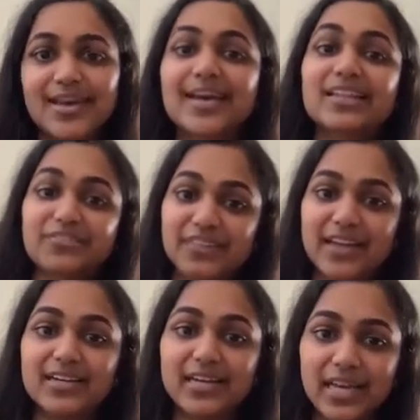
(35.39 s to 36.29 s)
The
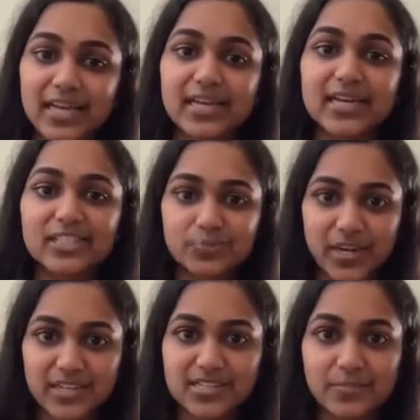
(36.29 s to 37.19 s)
faculty encourage
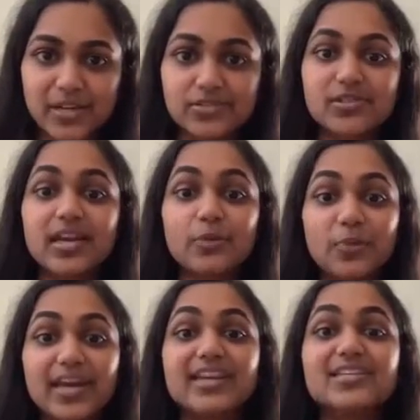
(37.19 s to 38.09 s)
participation in
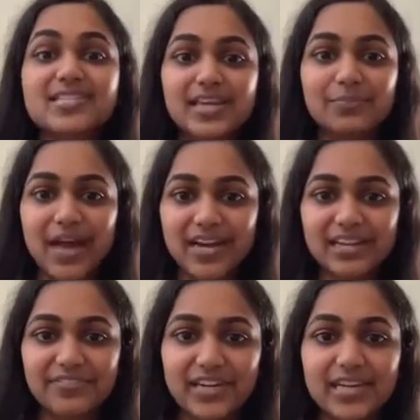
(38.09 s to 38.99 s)
various team
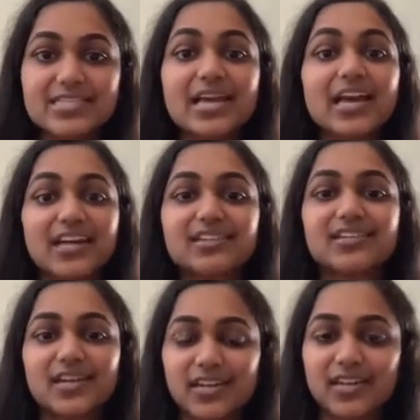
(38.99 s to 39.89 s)
activities and other
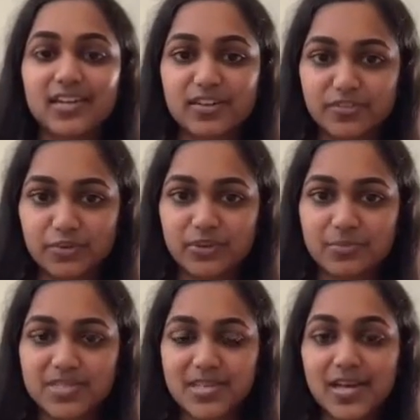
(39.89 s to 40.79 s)
curricular forums.